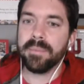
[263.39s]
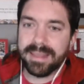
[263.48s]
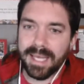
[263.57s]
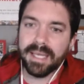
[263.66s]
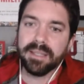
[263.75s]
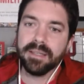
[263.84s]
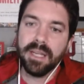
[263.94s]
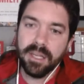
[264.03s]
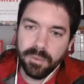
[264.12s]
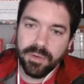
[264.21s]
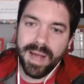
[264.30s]
But then
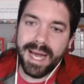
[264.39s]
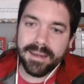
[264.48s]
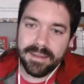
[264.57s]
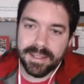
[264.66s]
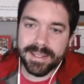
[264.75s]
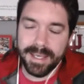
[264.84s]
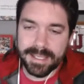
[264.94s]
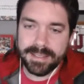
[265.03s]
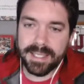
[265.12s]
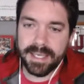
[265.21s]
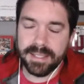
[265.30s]
when you add in the
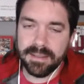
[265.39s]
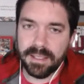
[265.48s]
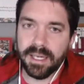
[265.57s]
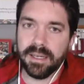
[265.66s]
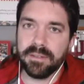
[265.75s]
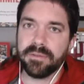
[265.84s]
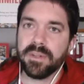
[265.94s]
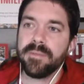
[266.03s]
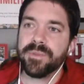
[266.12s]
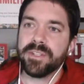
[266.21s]
context of